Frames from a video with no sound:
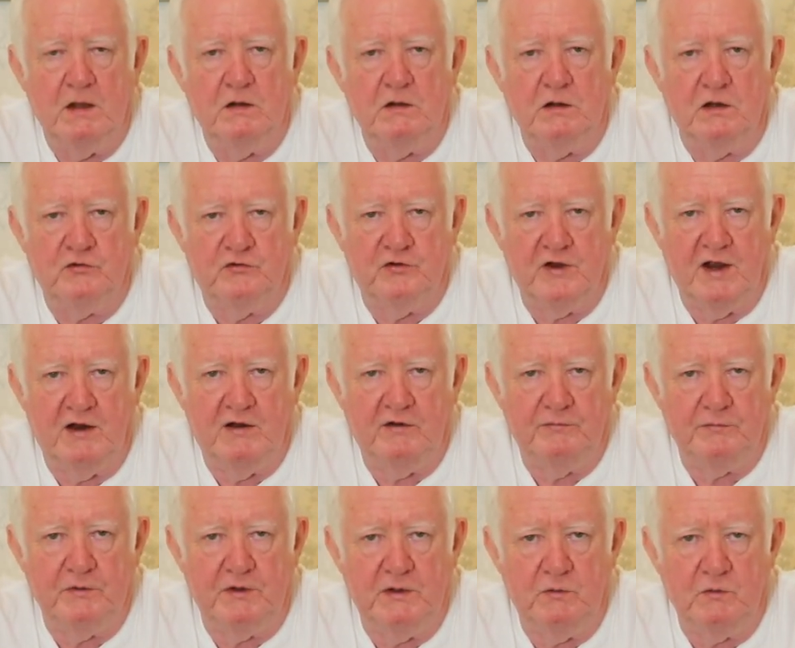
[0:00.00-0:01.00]
A share
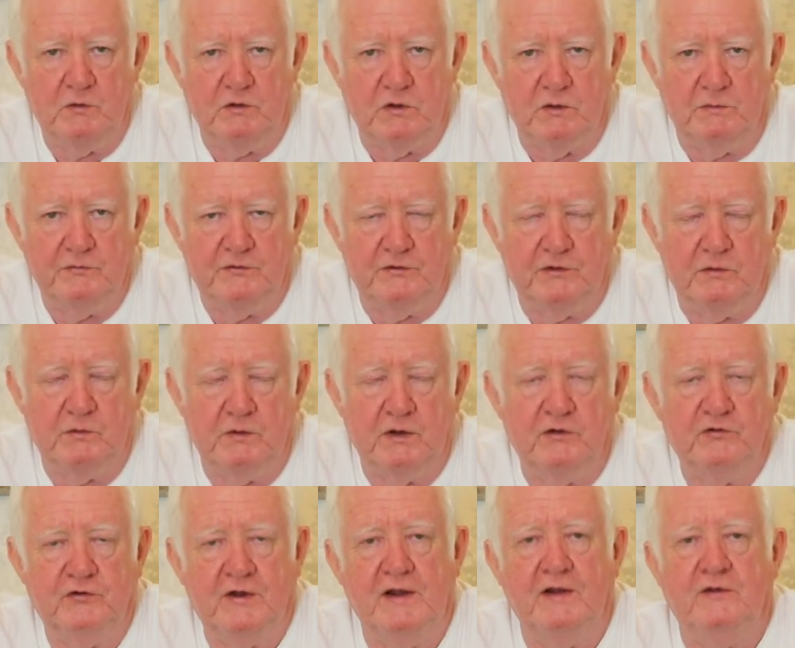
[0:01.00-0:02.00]
of money will come to you. When I
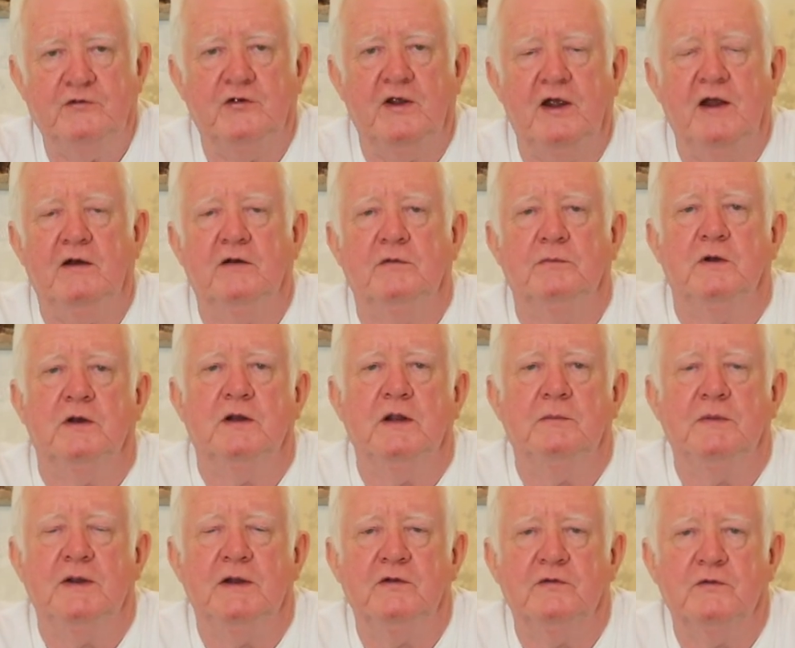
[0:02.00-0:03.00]
say a share of money,
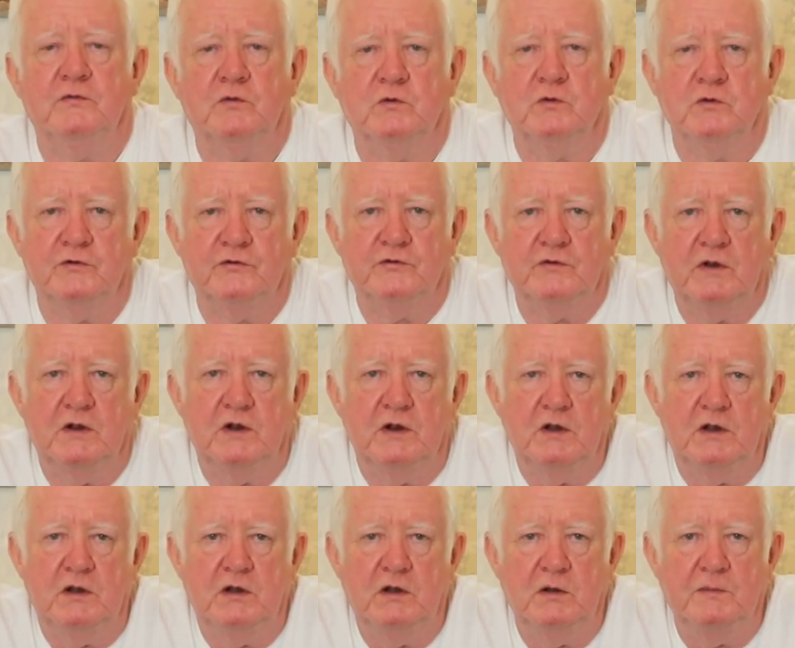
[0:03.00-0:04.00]
it means, of course,
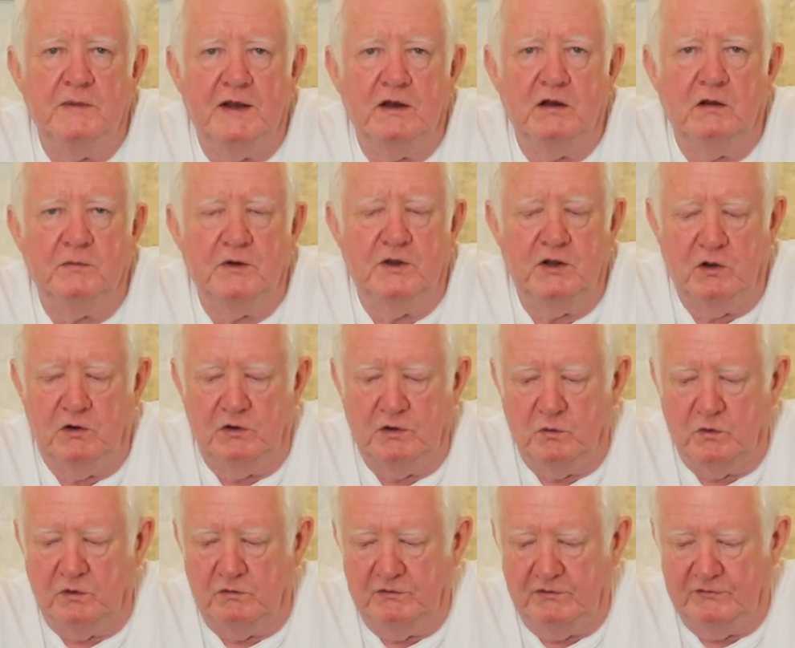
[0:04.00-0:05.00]
you may not be the only
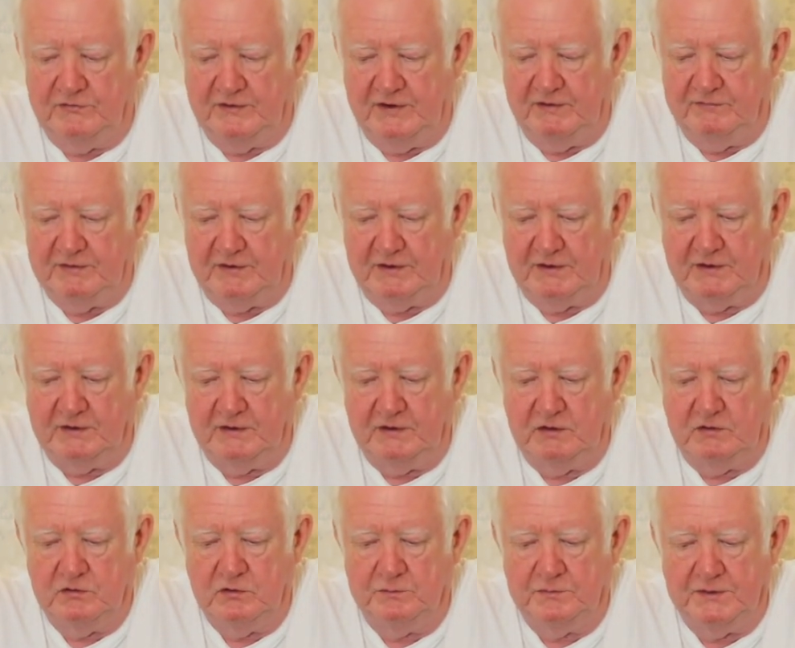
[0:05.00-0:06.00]
one receiving it.
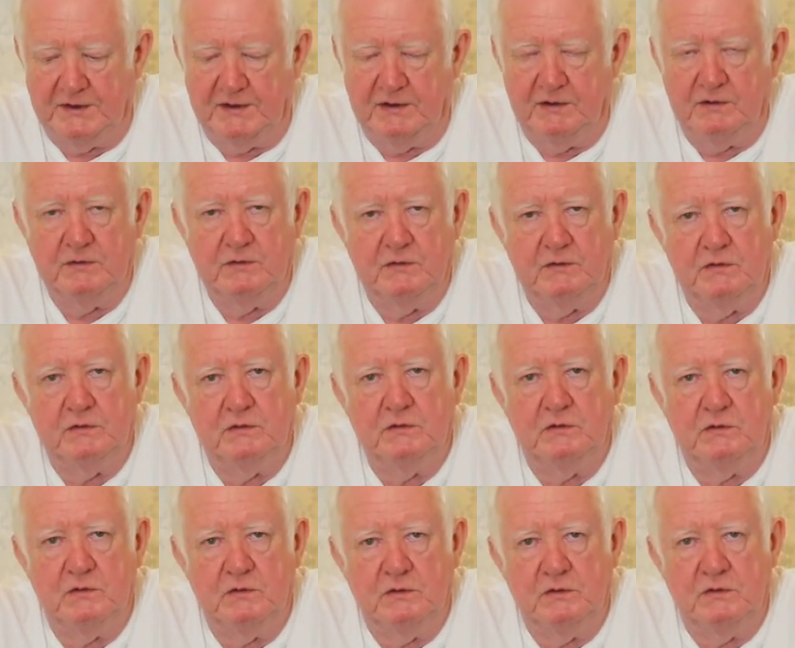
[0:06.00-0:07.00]
It could be
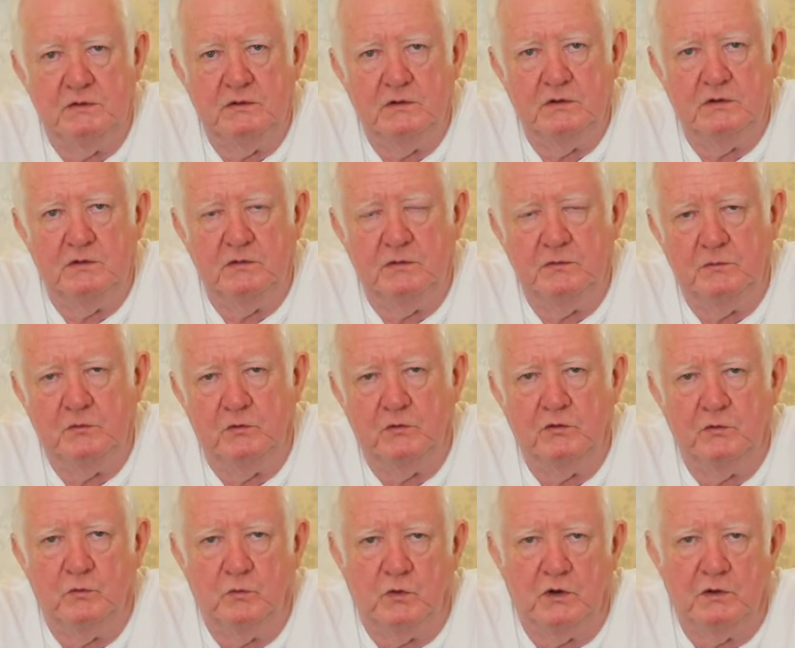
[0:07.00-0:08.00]
that more
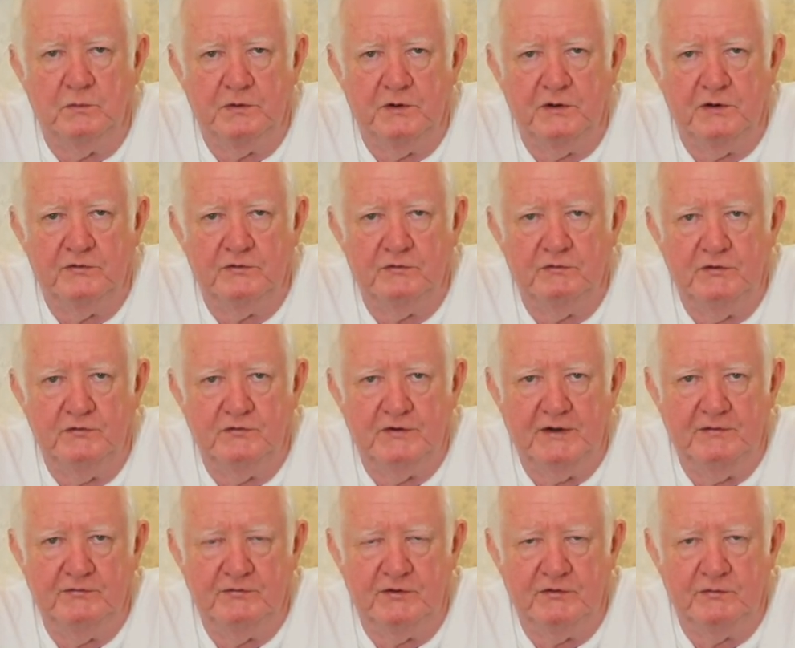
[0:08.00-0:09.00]
than one person
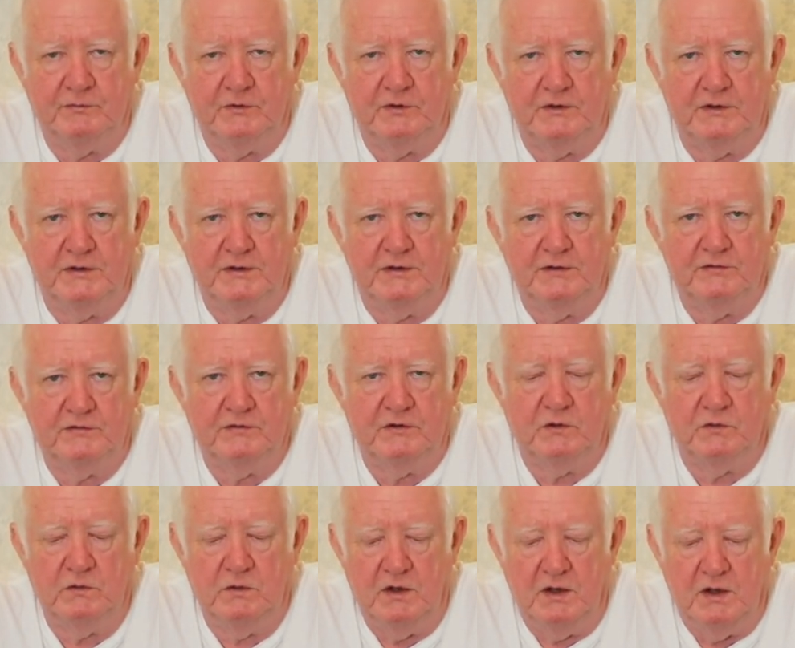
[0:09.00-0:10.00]
receives this money.
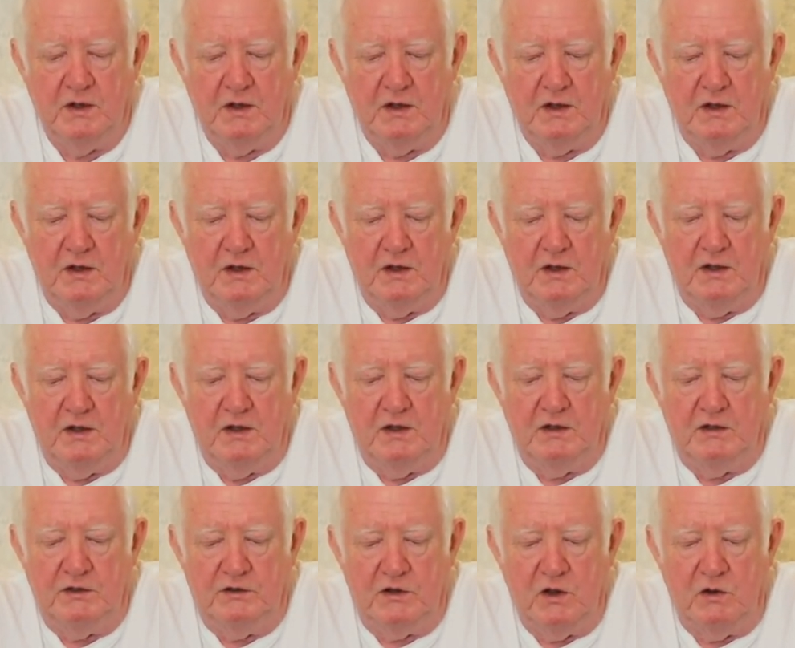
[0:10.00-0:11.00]
So
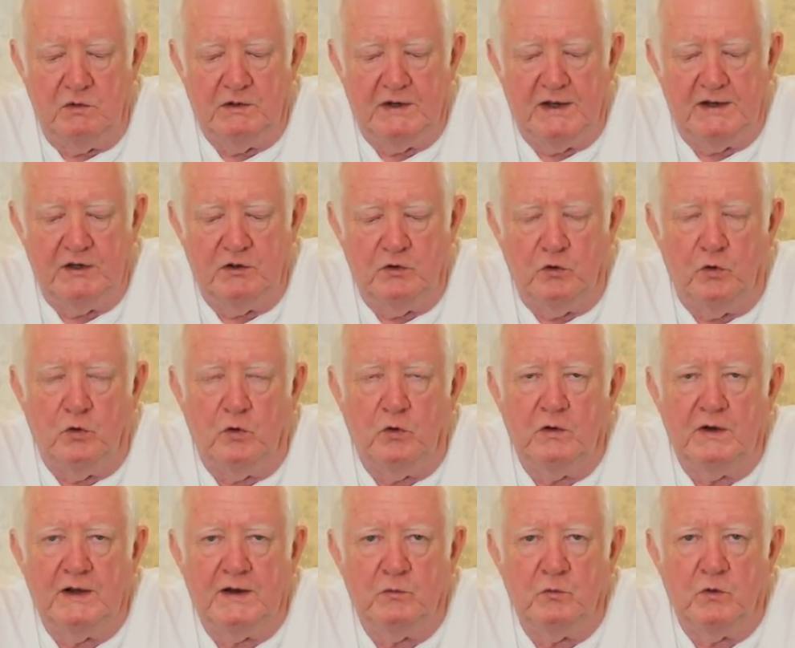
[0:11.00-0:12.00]
don't let it
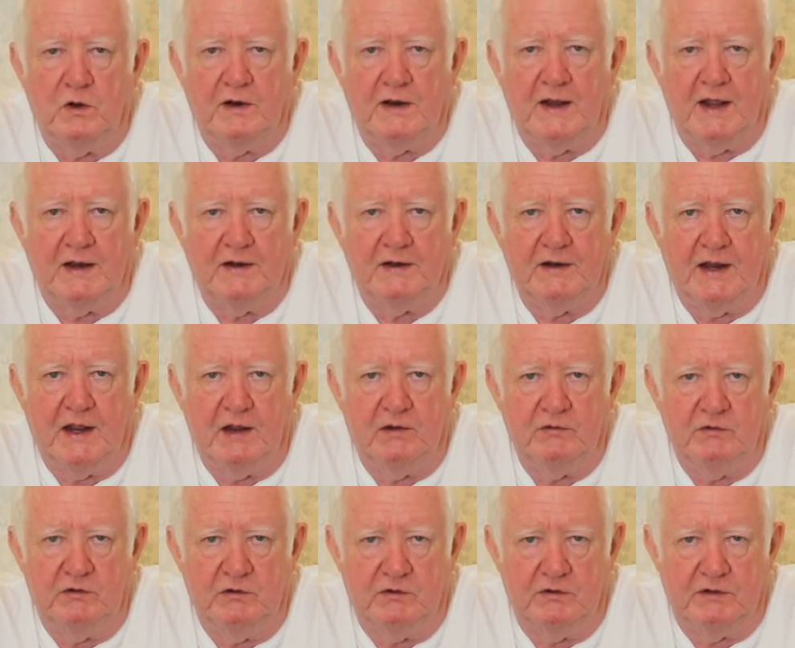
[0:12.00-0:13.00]
all in one hand and
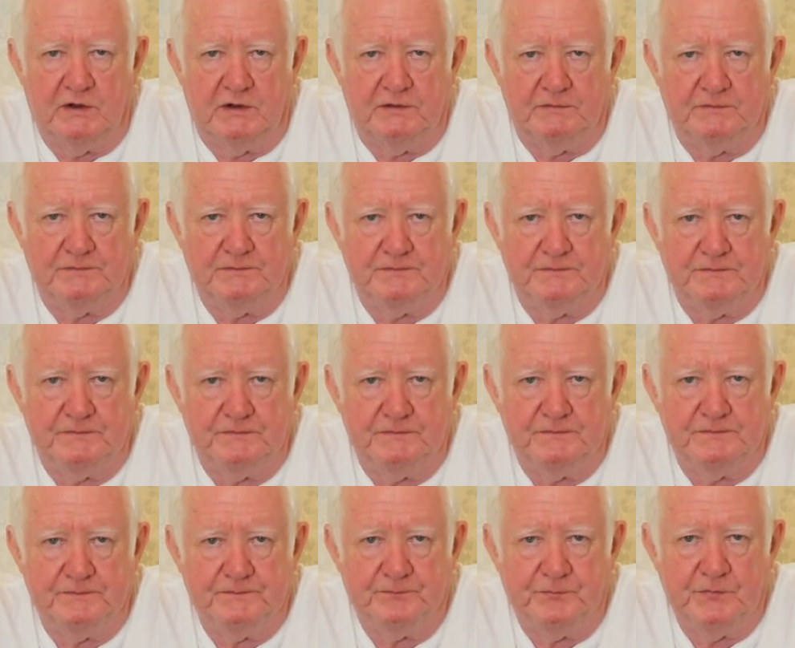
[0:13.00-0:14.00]
out the other.
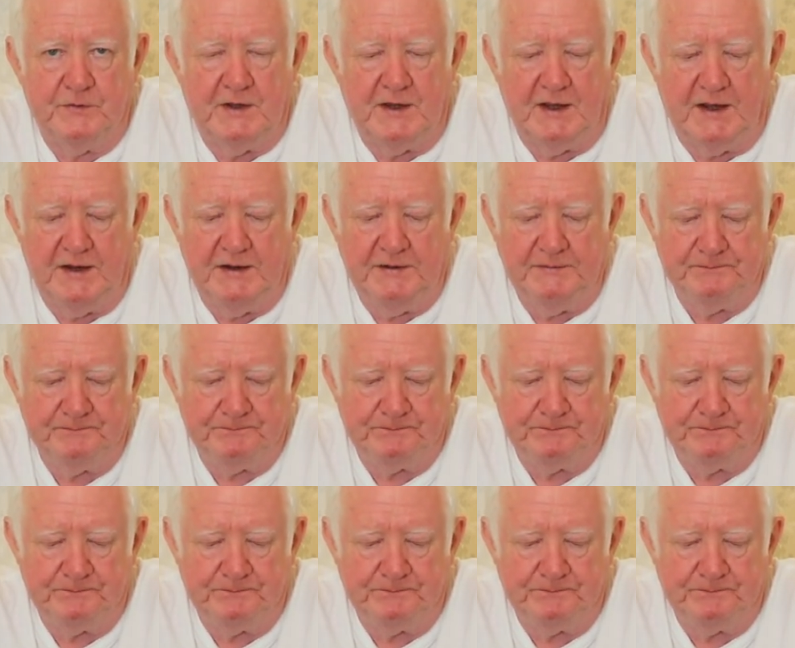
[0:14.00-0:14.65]
Okay?